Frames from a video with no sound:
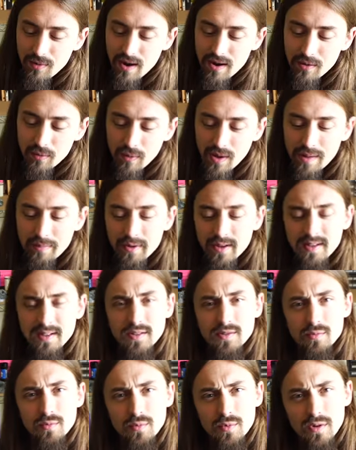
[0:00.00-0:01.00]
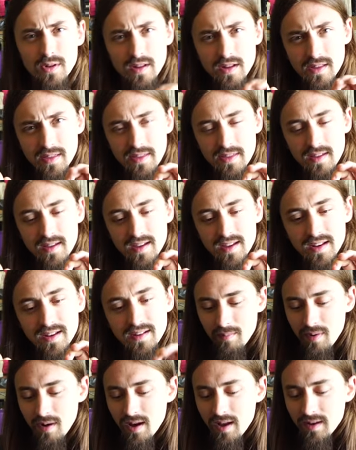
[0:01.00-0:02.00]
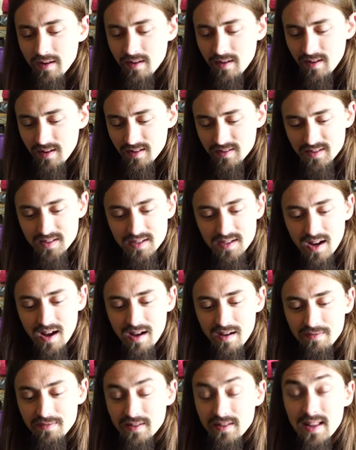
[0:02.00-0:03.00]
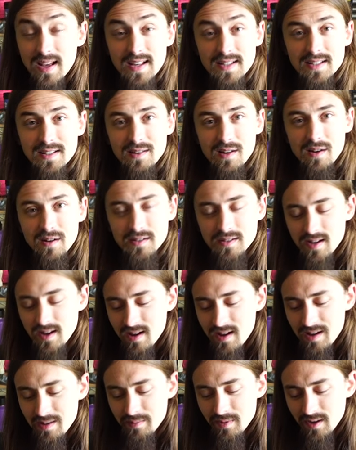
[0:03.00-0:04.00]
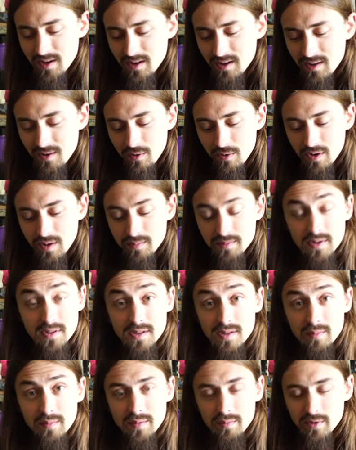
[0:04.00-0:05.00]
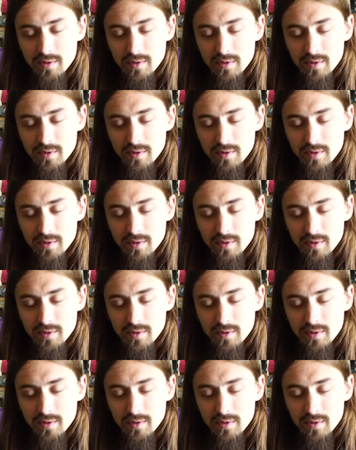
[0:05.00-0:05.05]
quite a webbing, it's really thin, but it's tough, it lasts a long time, it can hold up to some